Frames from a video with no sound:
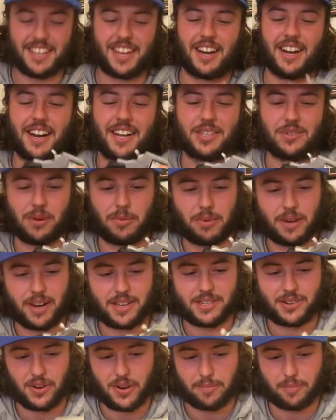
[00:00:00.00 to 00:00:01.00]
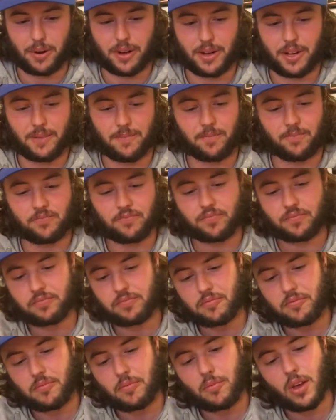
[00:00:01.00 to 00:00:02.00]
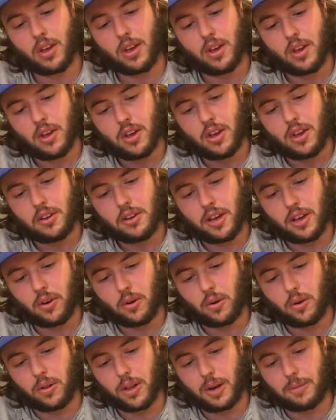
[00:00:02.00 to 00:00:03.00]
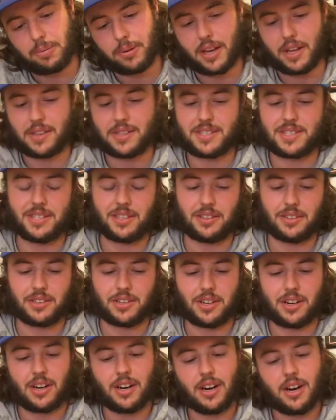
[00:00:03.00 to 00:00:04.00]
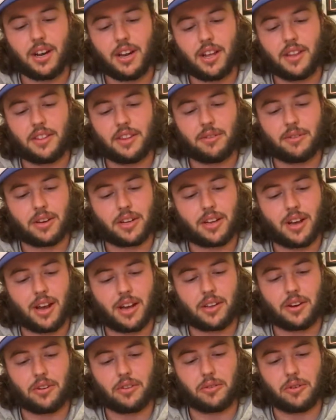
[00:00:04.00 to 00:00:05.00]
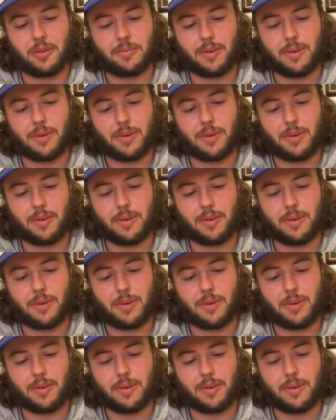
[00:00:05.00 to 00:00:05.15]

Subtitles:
got a nice rubberized grip on it. Not a whole lot of play in the cylinder. And then I'm going to cock it all the way